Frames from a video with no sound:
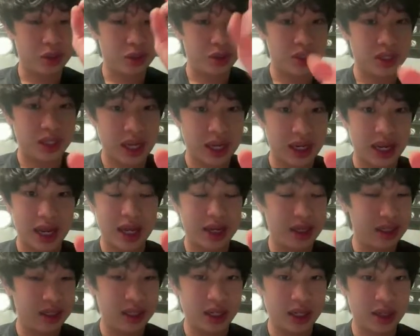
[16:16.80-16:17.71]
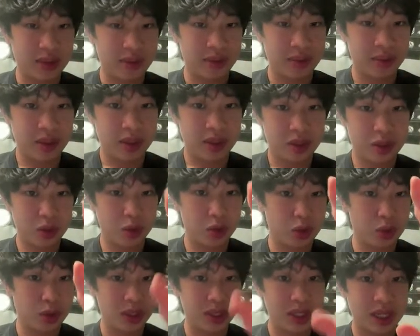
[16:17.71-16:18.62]
use that anytime, so
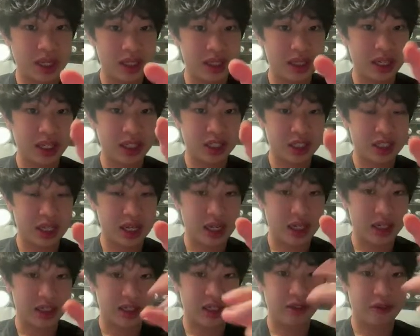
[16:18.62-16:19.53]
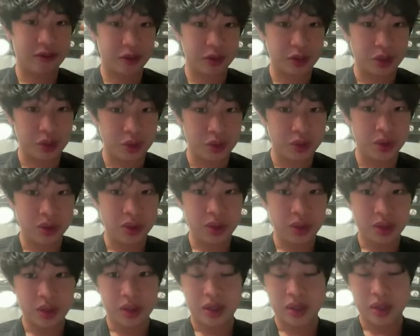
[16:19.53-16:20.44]
no one can touch that except for you.
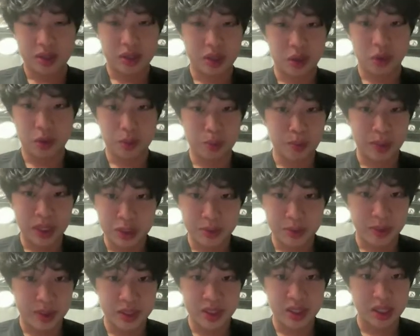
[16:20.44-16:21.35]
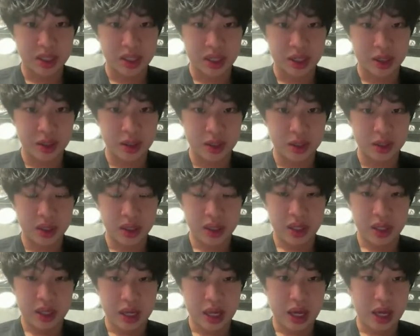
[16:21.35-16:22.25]
So much more secured,
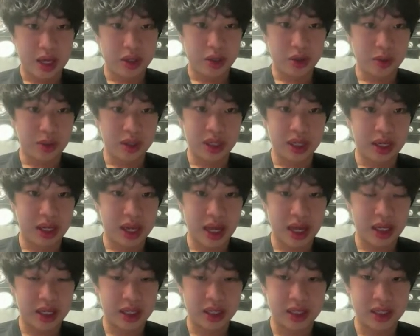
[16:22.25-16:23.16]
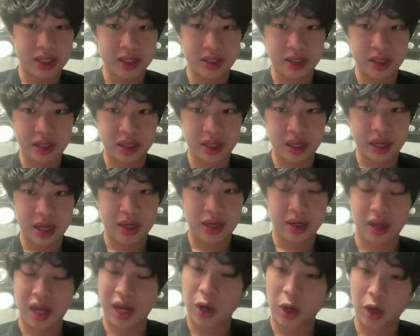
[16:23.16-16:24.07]
and no one can hack it easily.
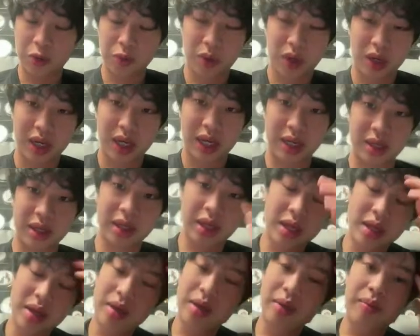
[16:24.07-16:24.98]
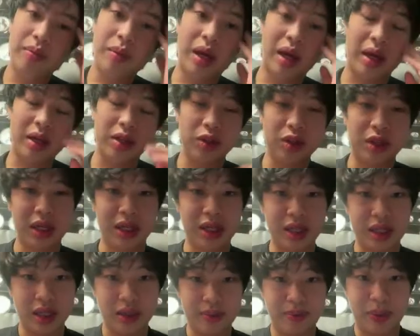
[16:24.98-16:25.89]
And hot wallet, you can,
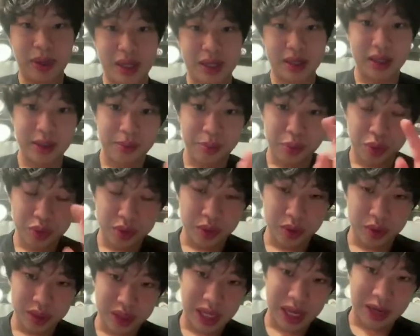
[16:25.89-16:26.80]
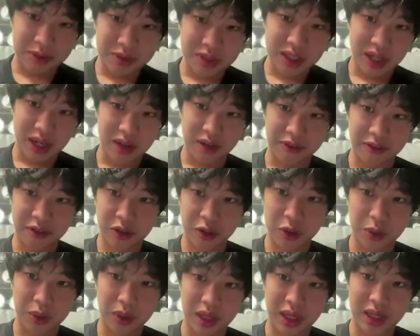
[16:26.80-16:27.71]
but the downside of
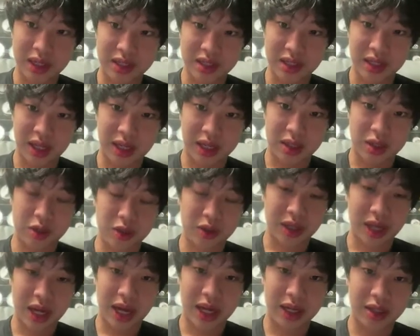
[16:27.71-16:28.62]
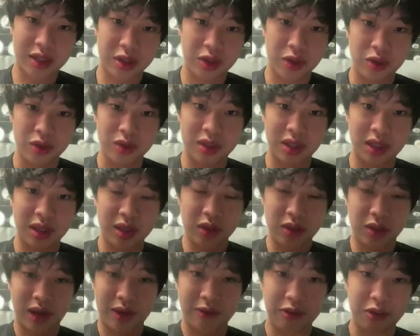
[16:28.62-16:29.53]
cold wallet is like you can't use it.
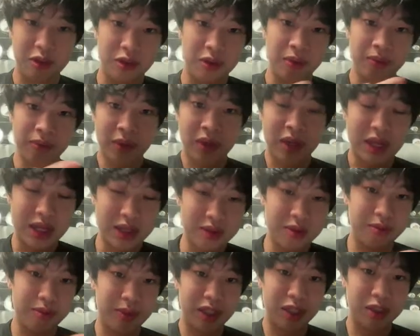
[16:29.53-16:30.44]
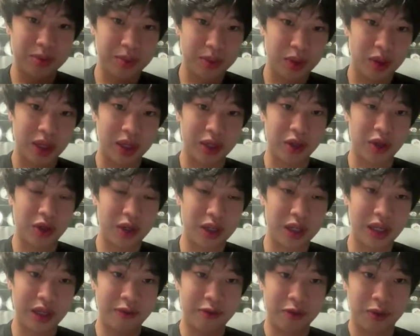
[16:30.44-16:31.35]
You have to, it's much more
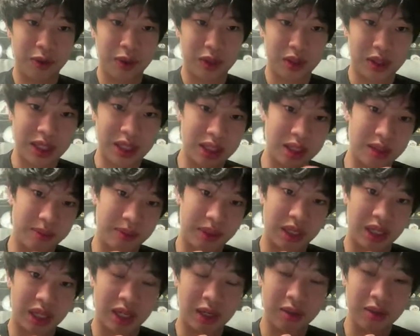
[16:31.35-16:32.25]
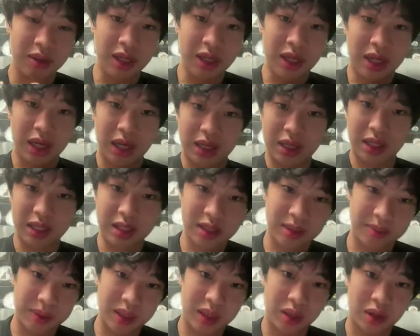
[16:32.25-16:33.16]
annoying if you want to take the money out. It takes a
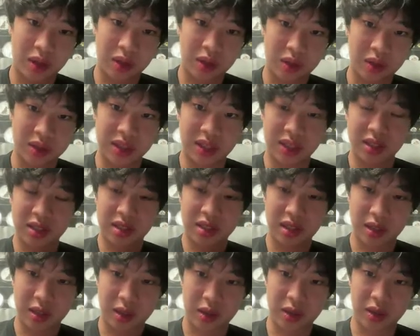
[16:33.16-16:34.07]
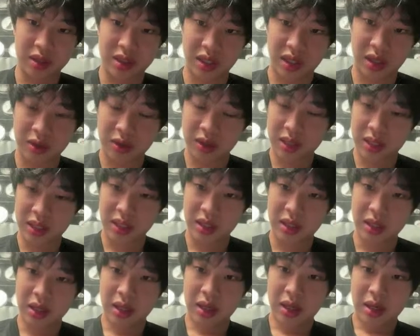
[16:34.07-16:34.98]
bit longer since the longer
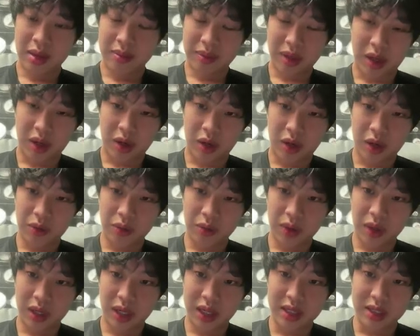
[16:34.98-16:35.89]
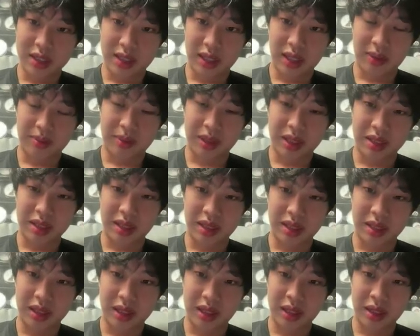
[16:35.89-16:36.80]
security. But hot wallet is like
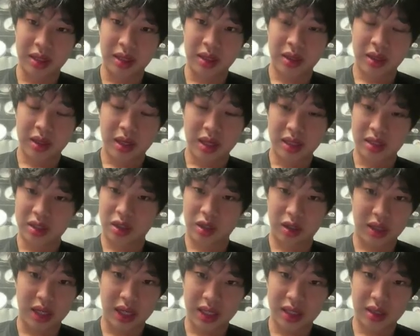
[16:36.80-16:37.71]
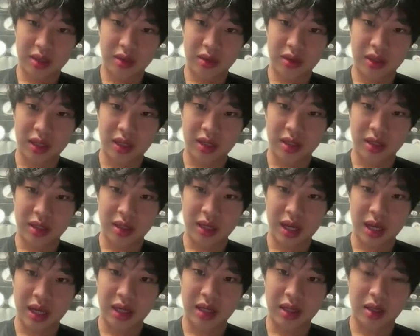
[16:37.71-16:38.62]
basically it's connected to the
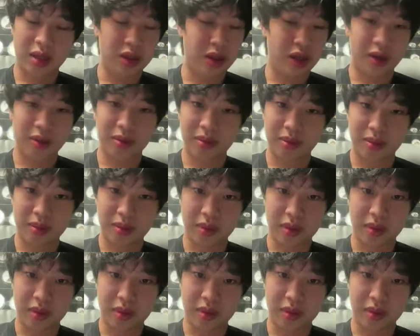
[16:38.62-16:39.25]
internet, not